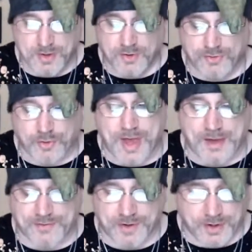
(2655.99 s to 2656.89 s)
So,
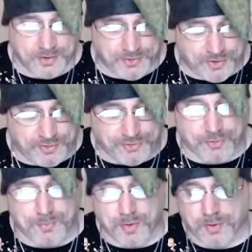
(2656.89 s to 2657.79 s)
yes, Sister
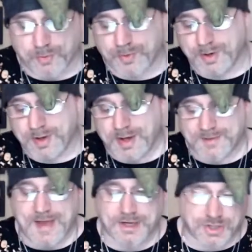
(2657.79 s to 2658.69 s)
Moon.
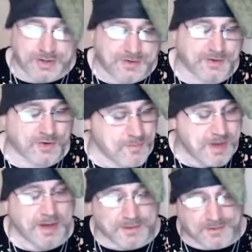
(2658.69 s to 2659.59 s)
It's actually, to
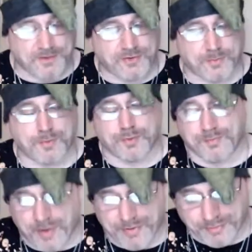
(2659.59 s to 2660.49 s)
me, it's Sister Moon, brother,